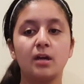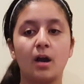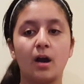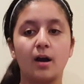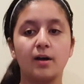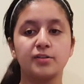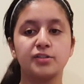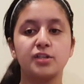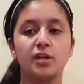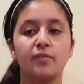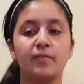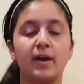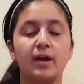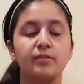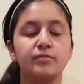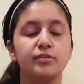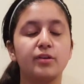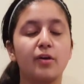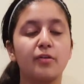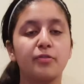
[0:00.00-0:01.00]
cost
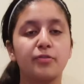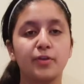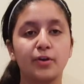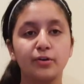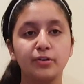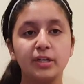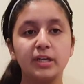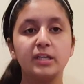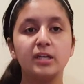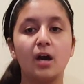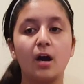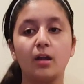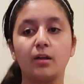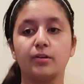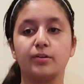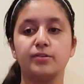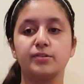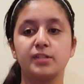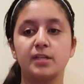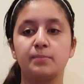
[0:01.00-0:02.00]
around
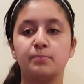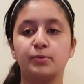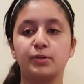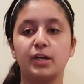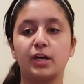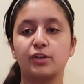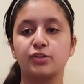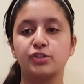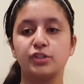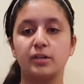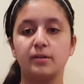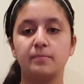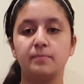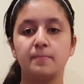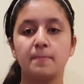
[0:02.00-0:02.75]
$30 in production